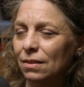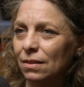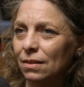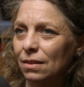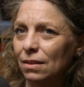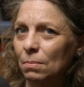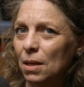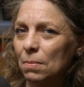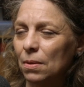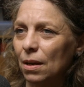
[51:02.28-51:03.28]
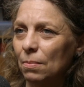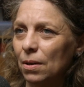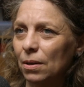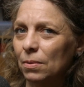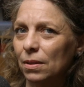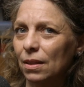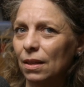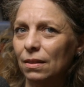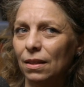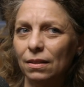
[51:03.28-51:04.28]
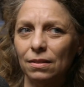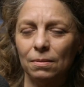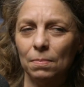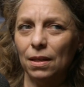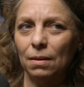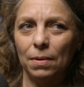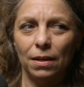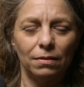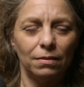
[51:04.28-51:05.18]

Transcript: and the people that I work with. They speak about